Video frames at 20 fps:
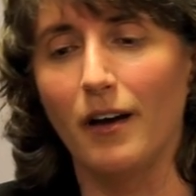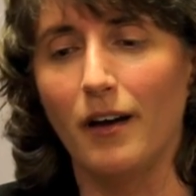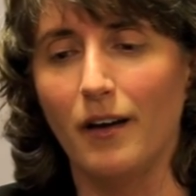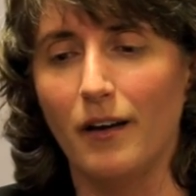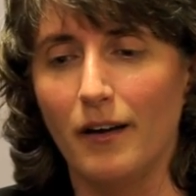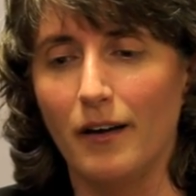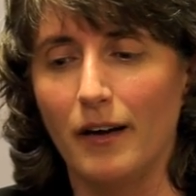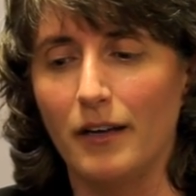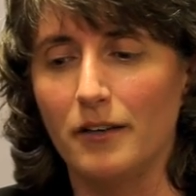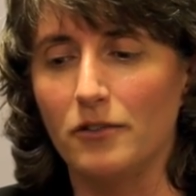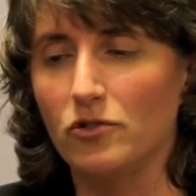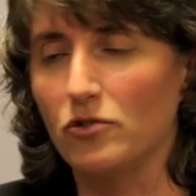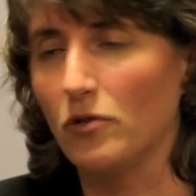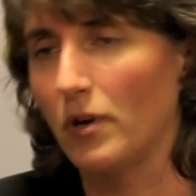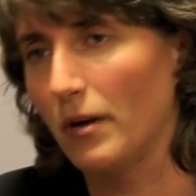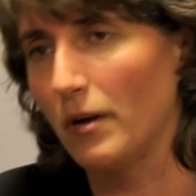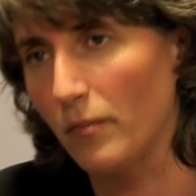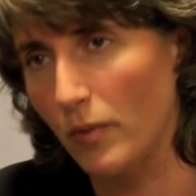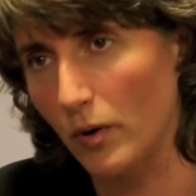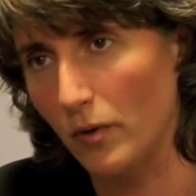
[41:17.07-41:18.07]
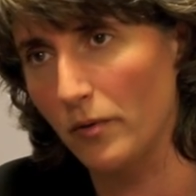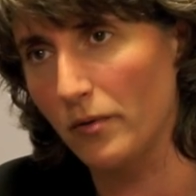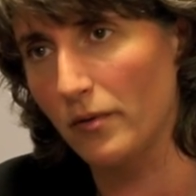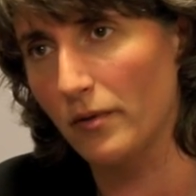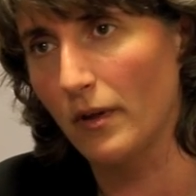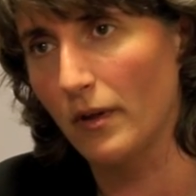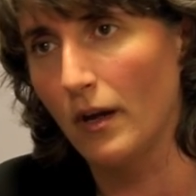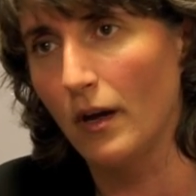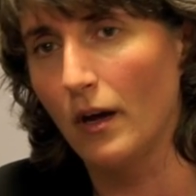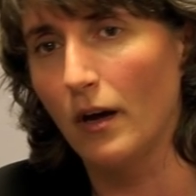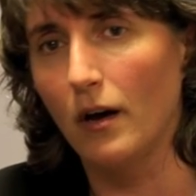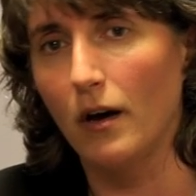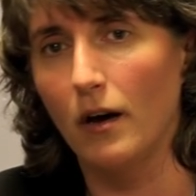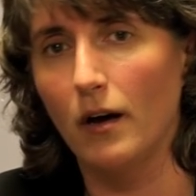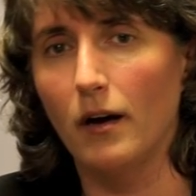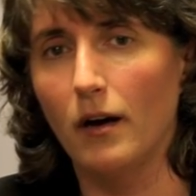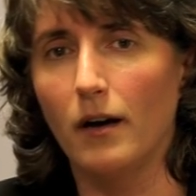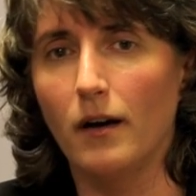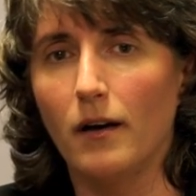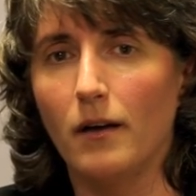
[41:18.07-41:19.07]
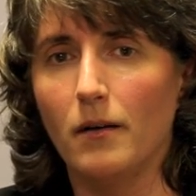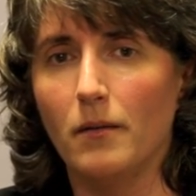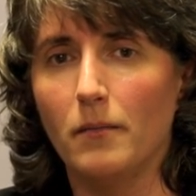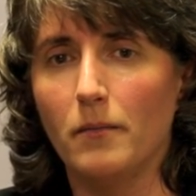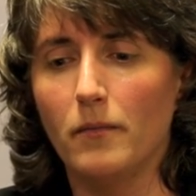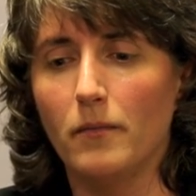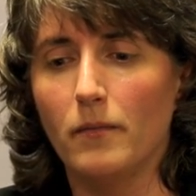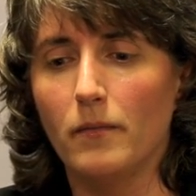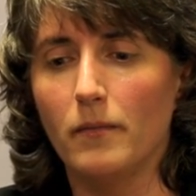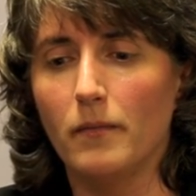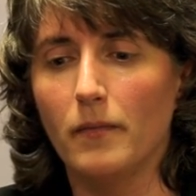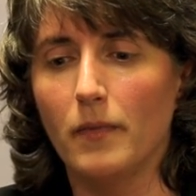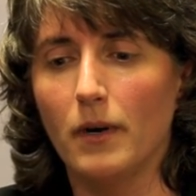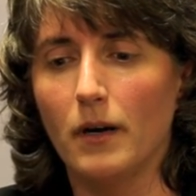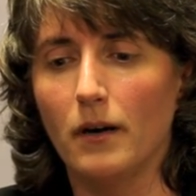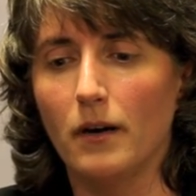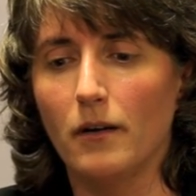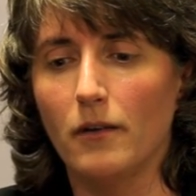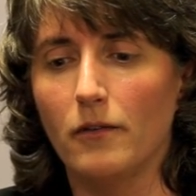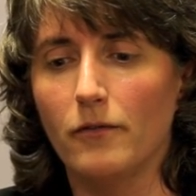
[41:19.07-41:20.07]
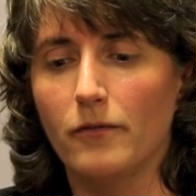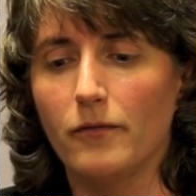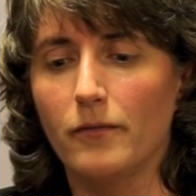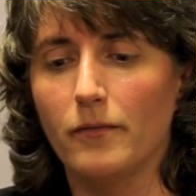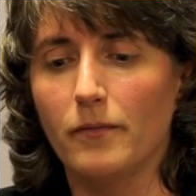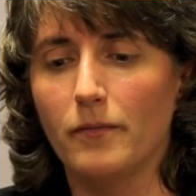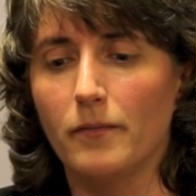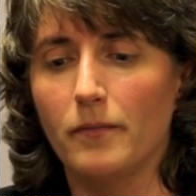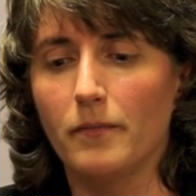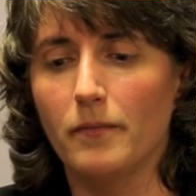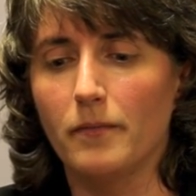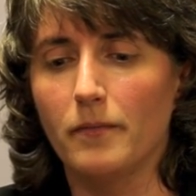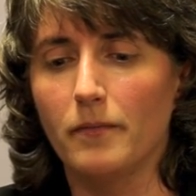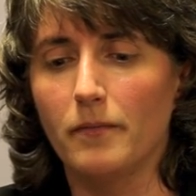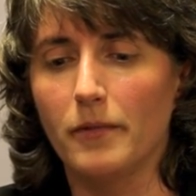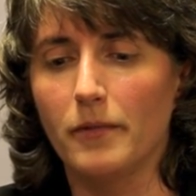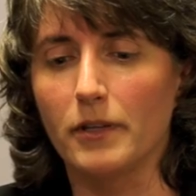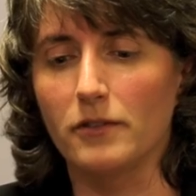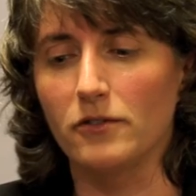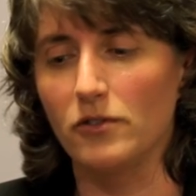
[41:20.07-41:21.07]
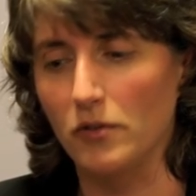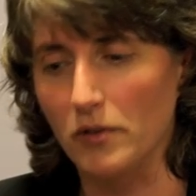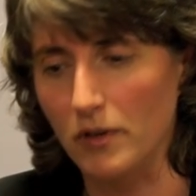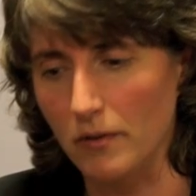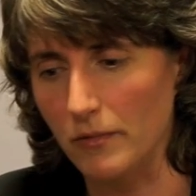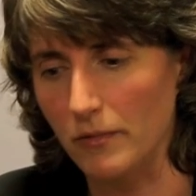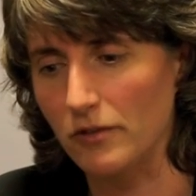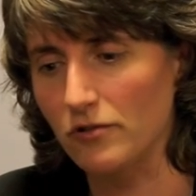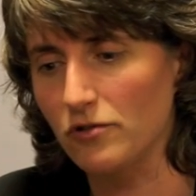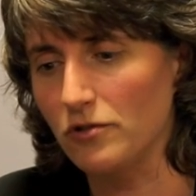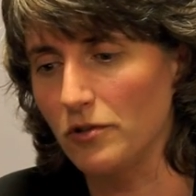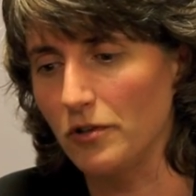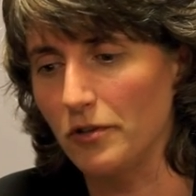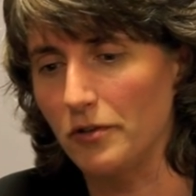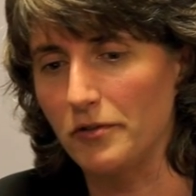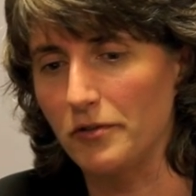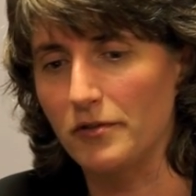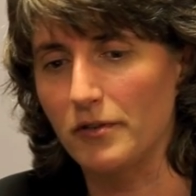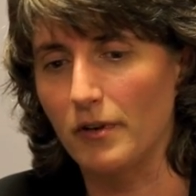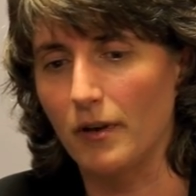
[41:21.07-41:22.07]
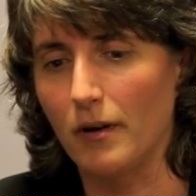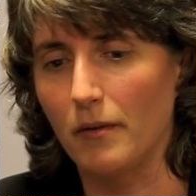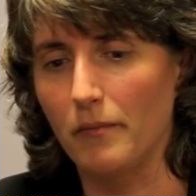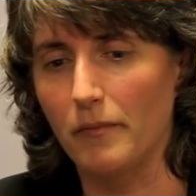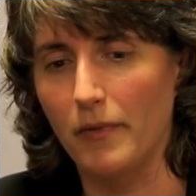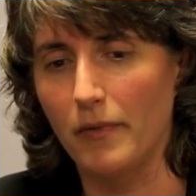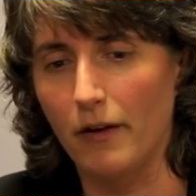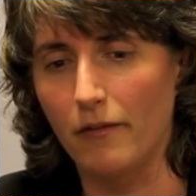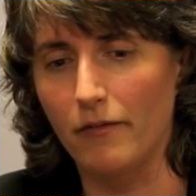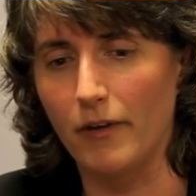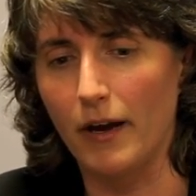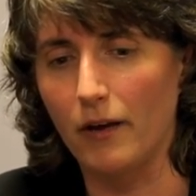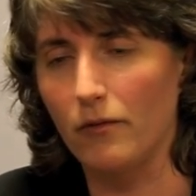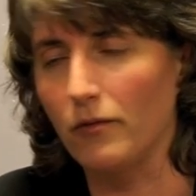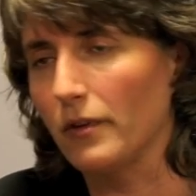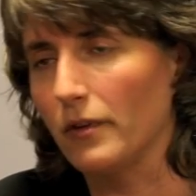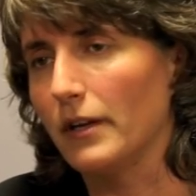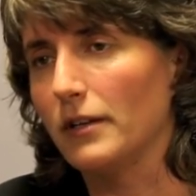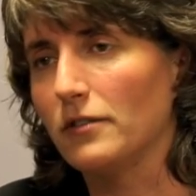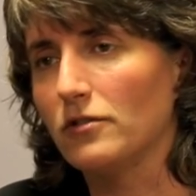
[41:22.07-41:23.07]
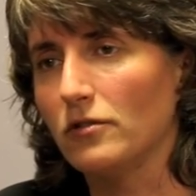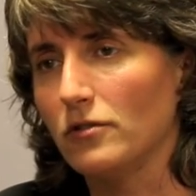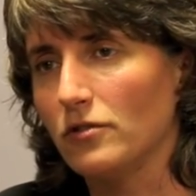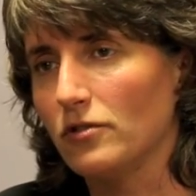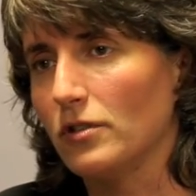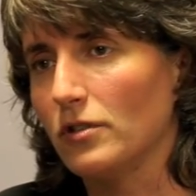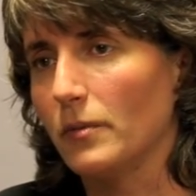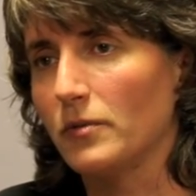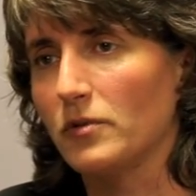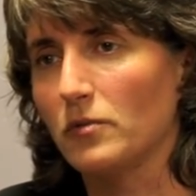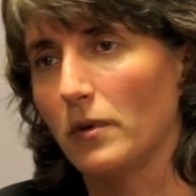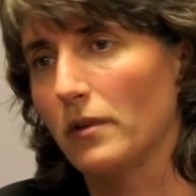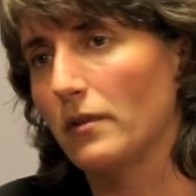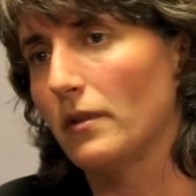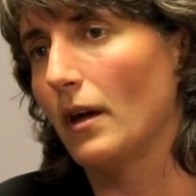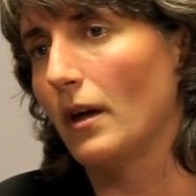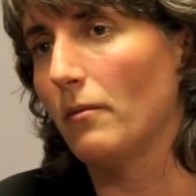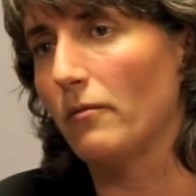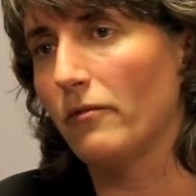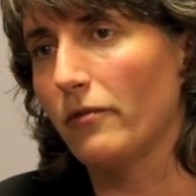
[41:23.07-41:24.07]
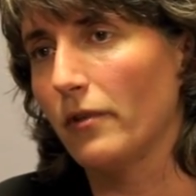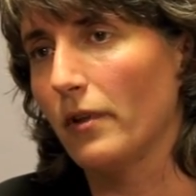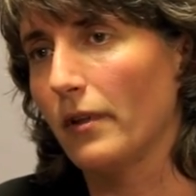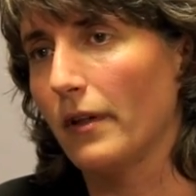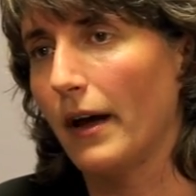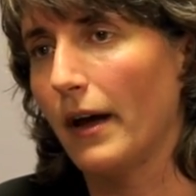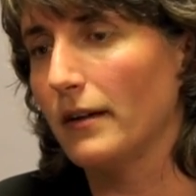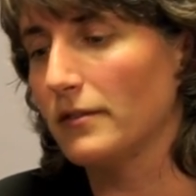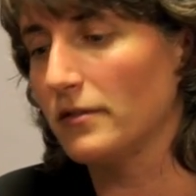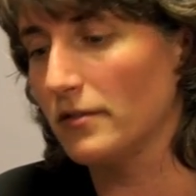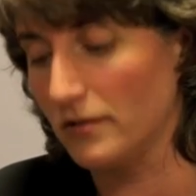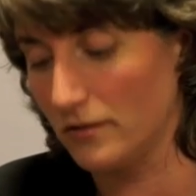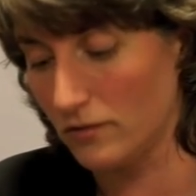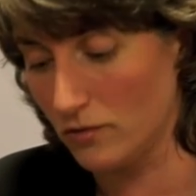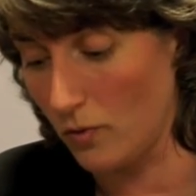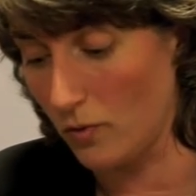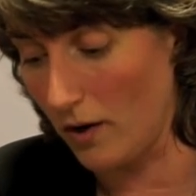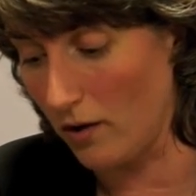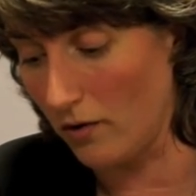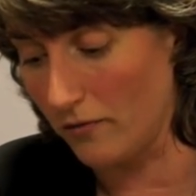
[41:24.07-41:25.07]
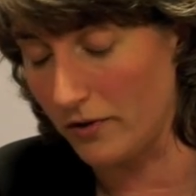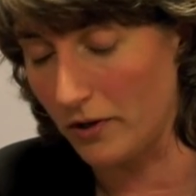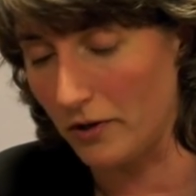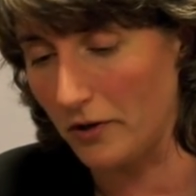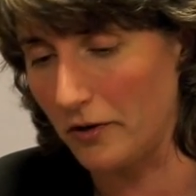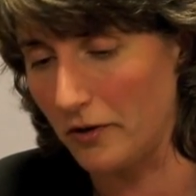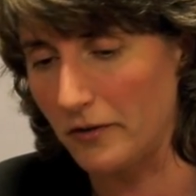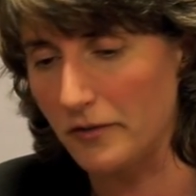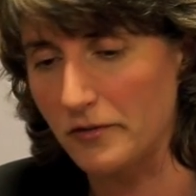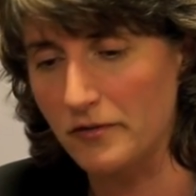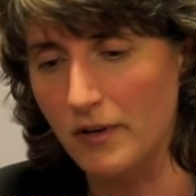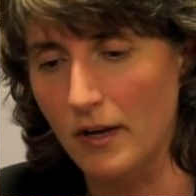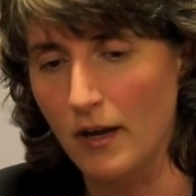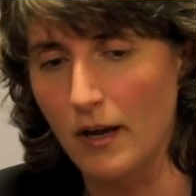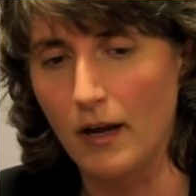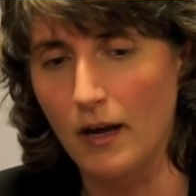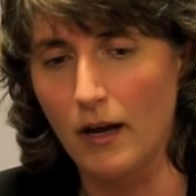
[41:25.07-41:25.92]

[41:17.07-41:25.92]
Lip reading: I enjoy both of the two commissioners, have had relationships with them for the last 12 years,